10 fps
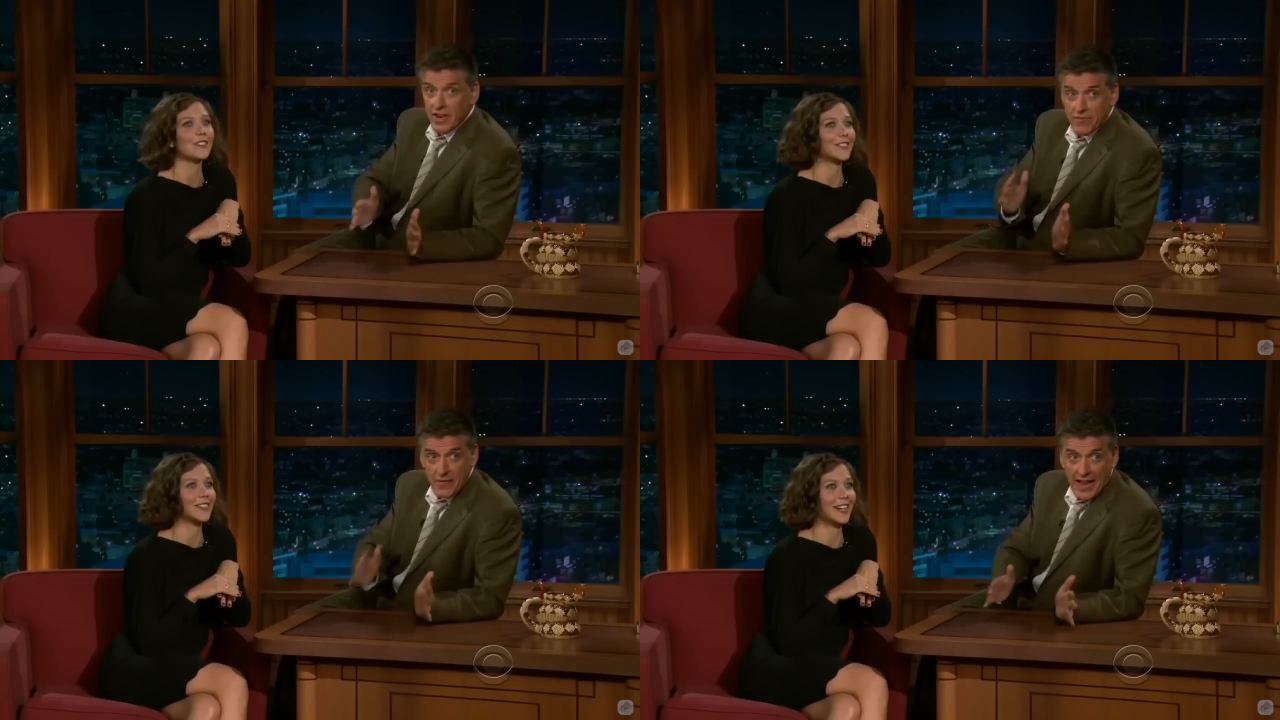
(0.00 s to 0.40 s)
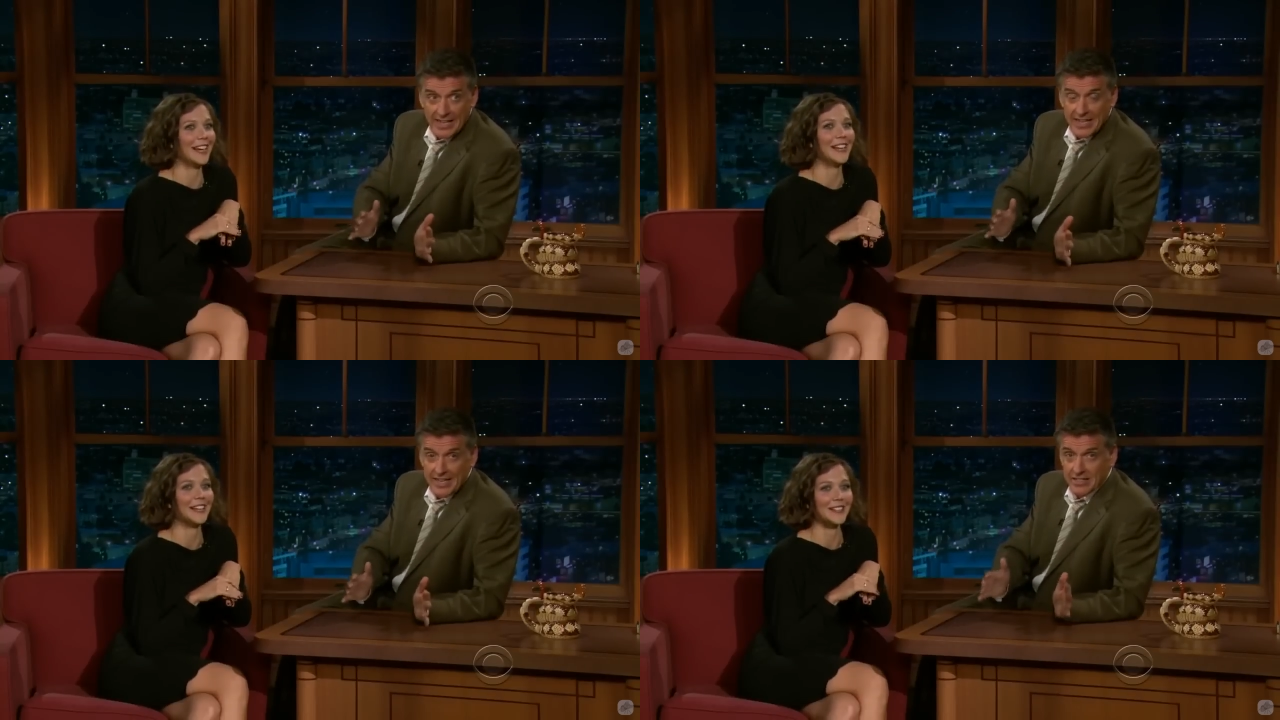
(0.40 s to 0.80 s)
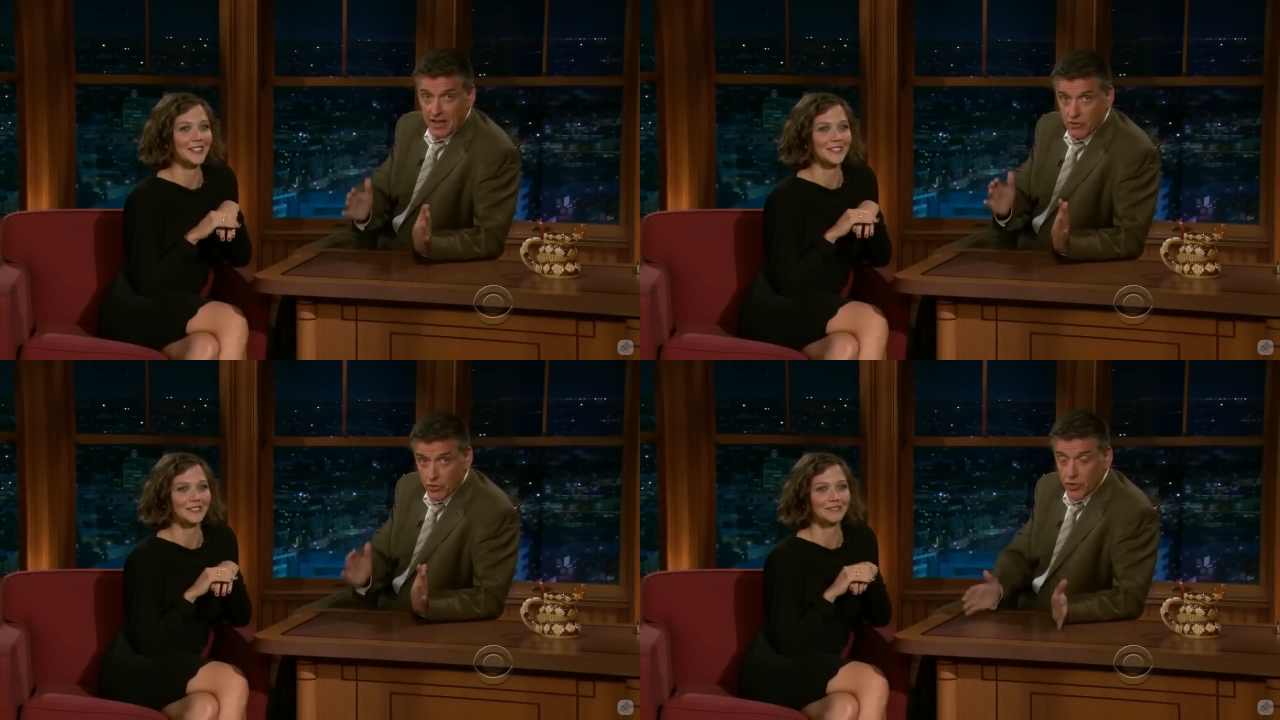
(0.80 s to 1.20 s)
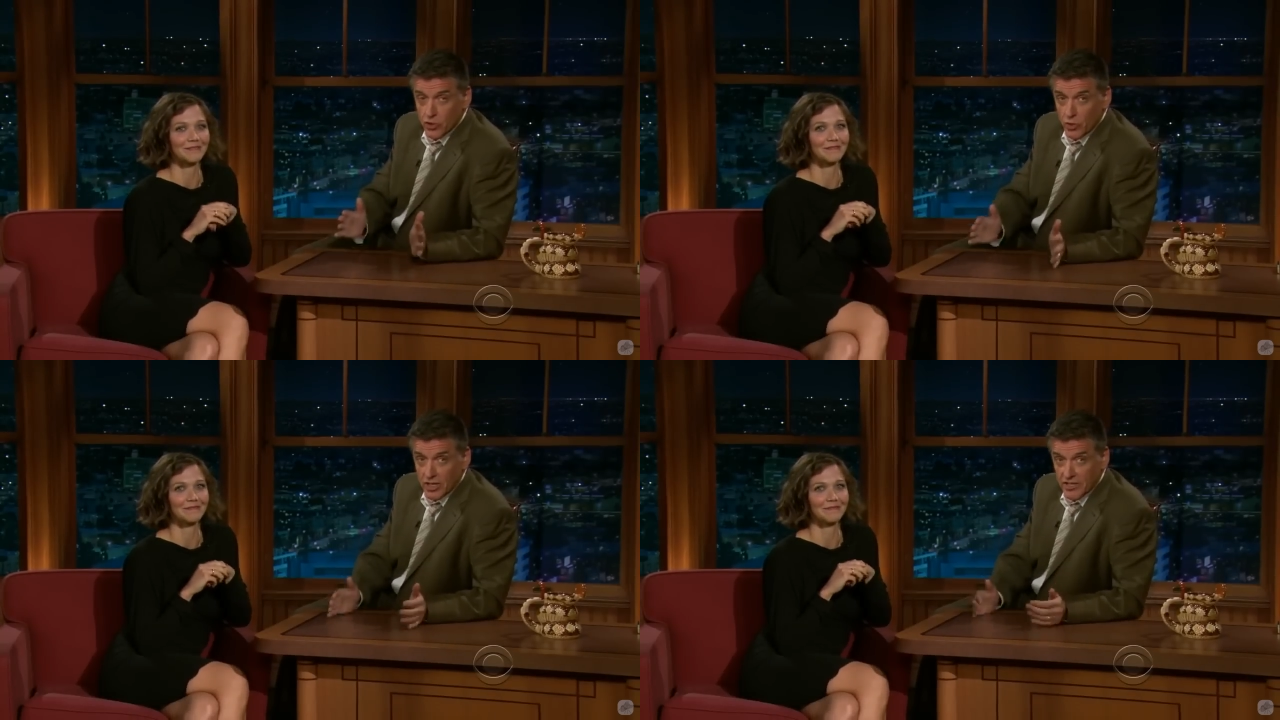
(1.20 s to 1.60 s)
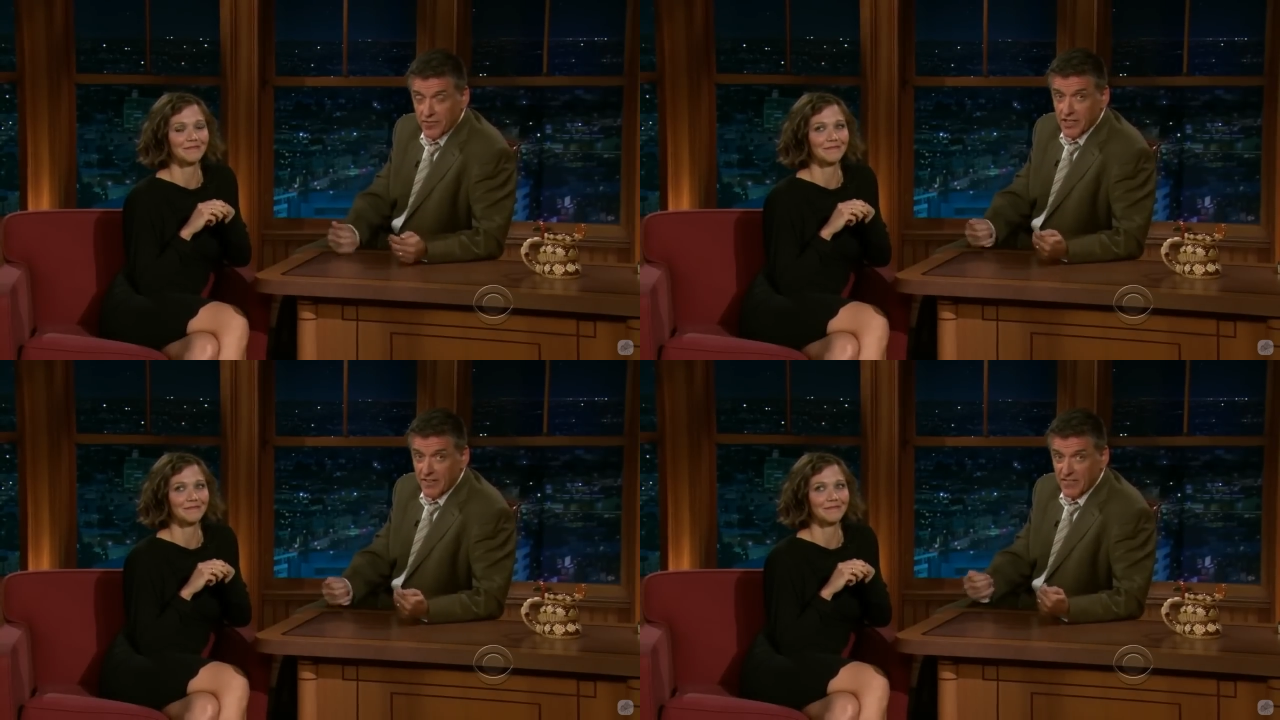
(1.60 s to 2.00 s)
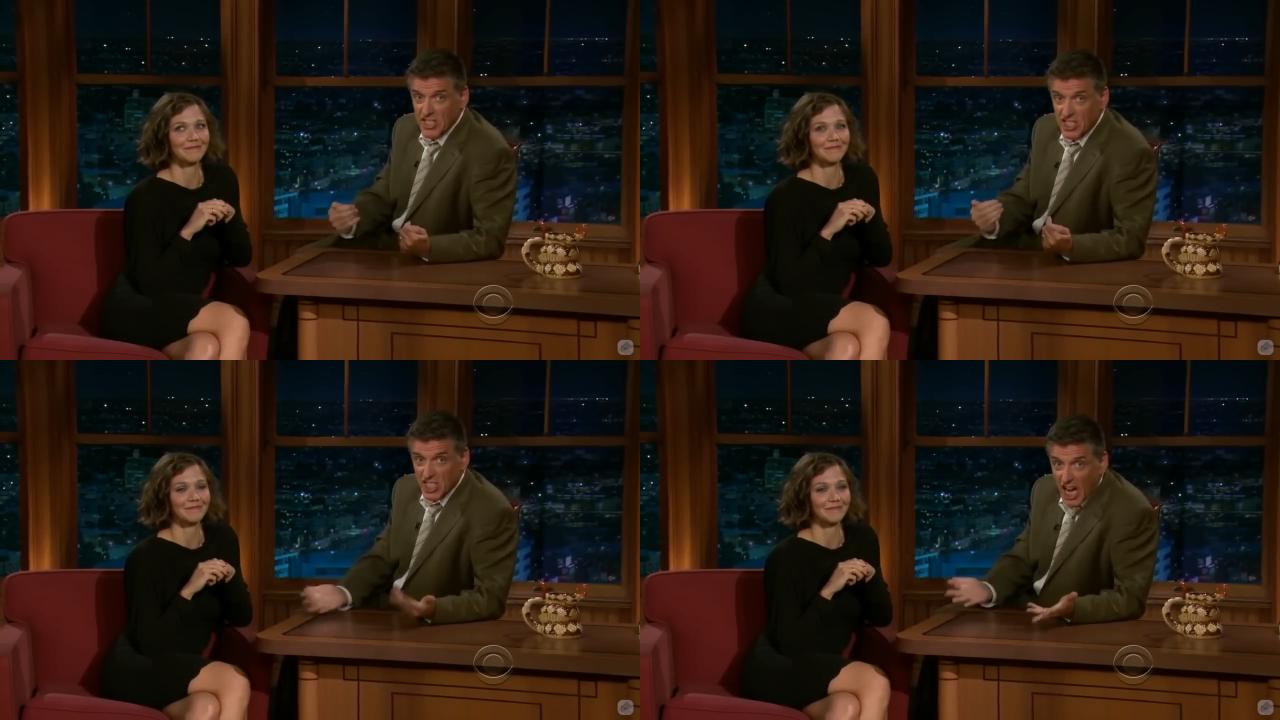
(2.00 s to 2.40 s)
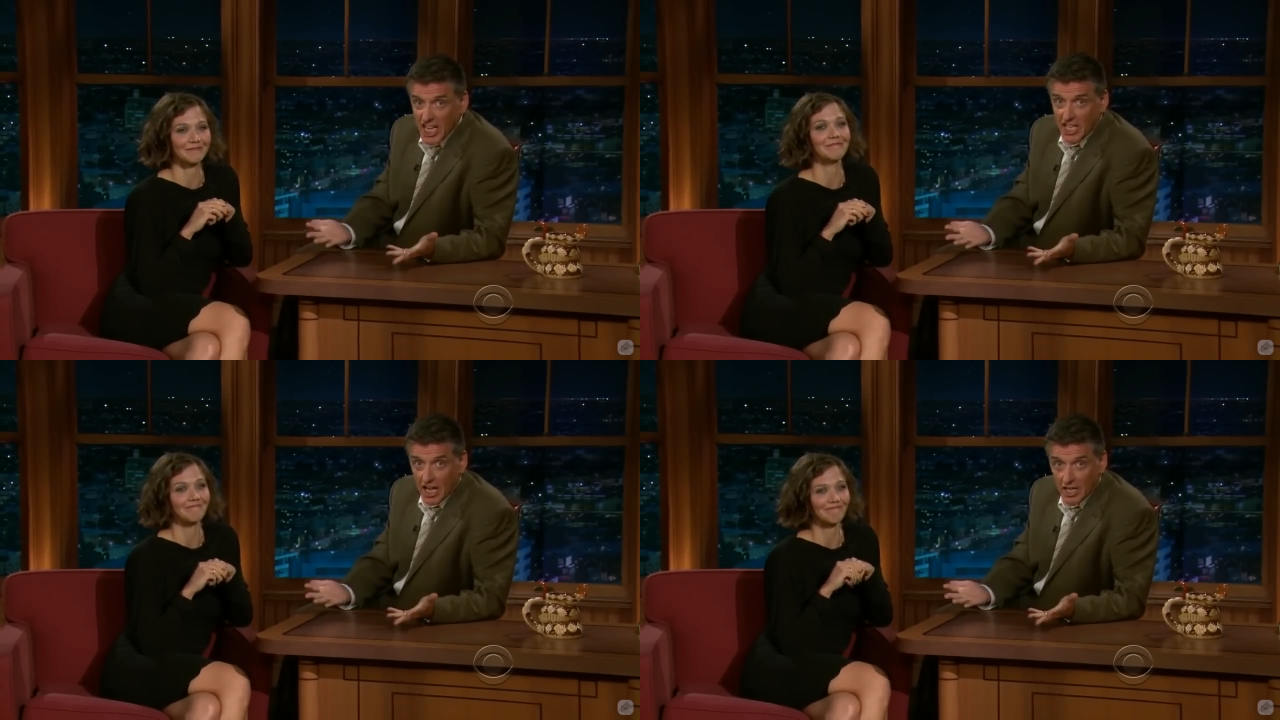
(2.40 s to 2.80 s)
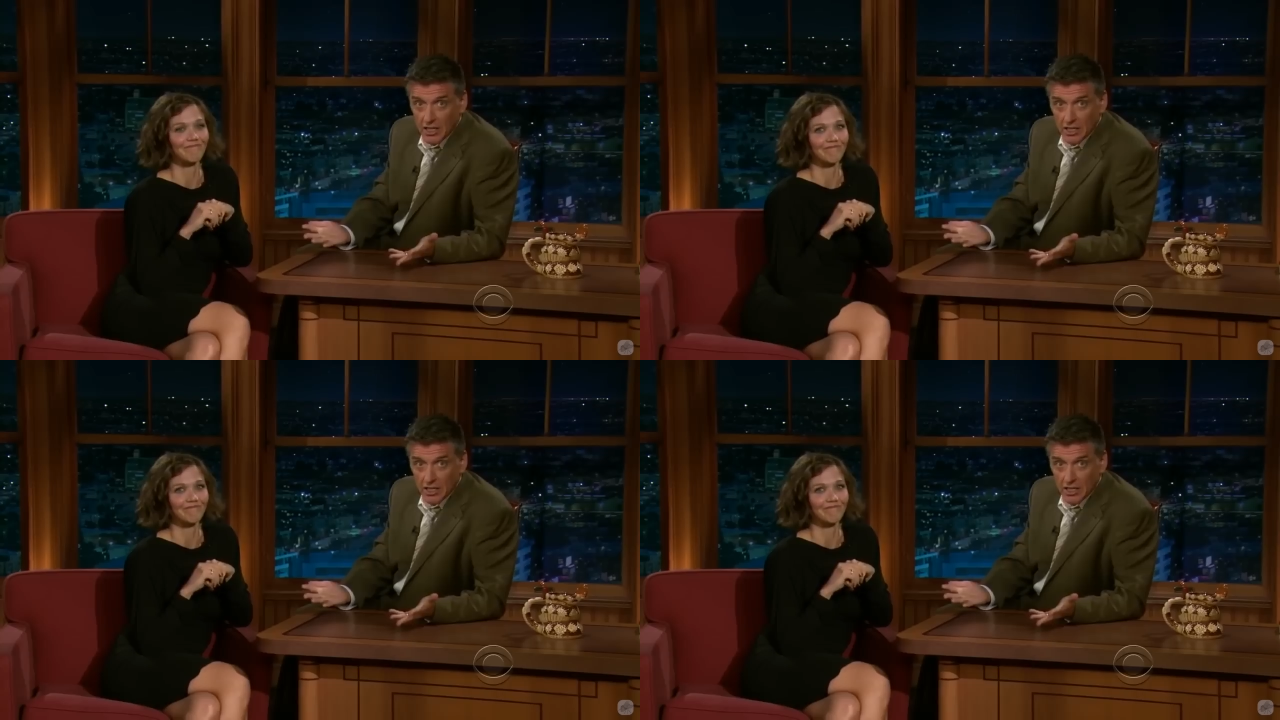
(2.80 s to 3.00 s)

Speaker 1: there, Fanny is a rude word for a vagina.